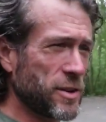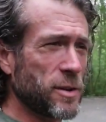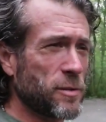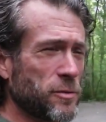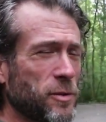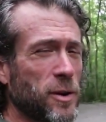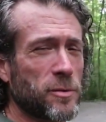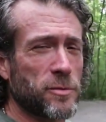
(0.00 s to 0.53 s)
You're
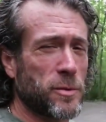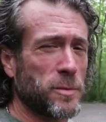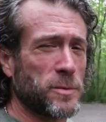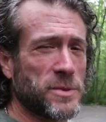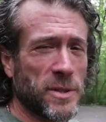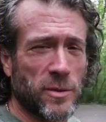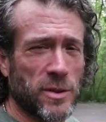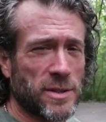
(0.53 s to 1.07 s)
never far from
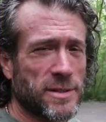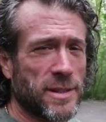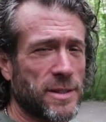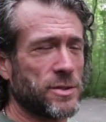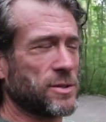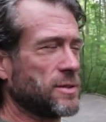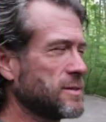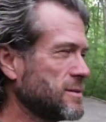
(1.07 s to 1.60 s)

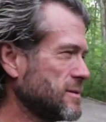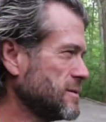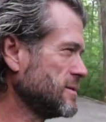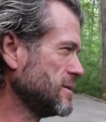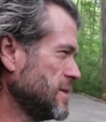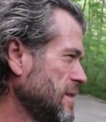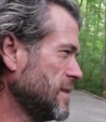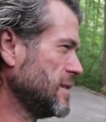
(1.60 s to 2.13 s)
civilization
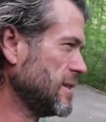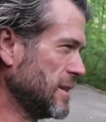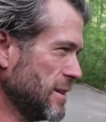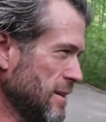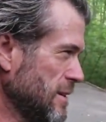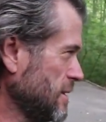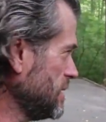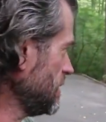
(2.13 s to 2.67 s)

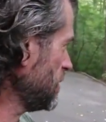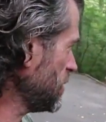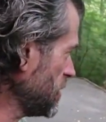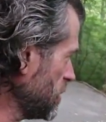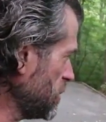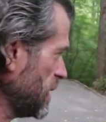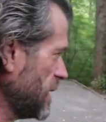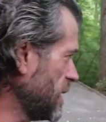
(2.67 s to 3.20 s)
or
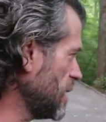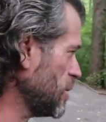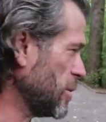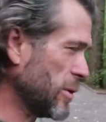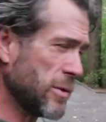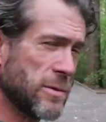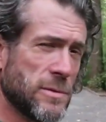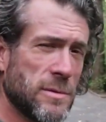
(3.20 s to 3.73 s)
the big
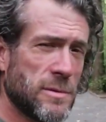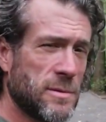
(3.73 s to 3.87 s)
W.